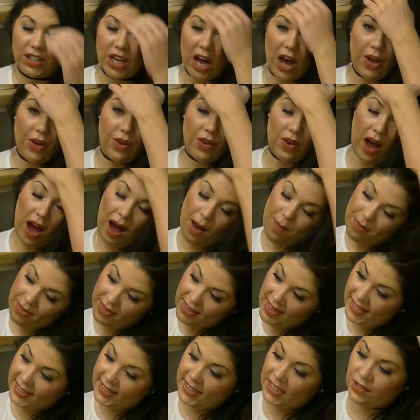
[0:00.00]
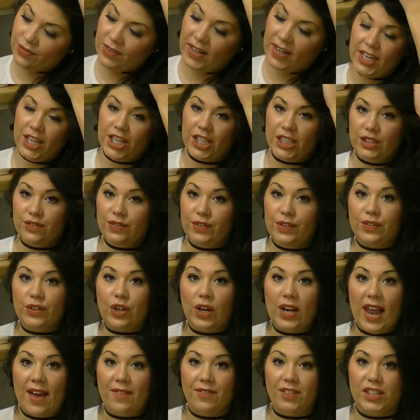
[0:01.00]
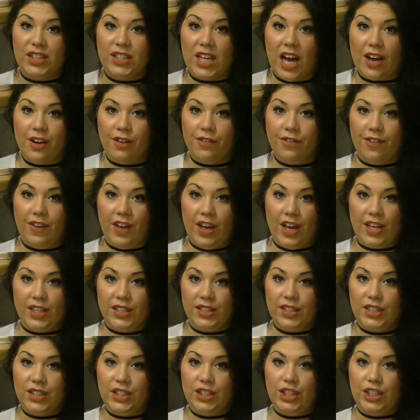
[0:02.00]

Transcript: so this is good if you've got leather sofas,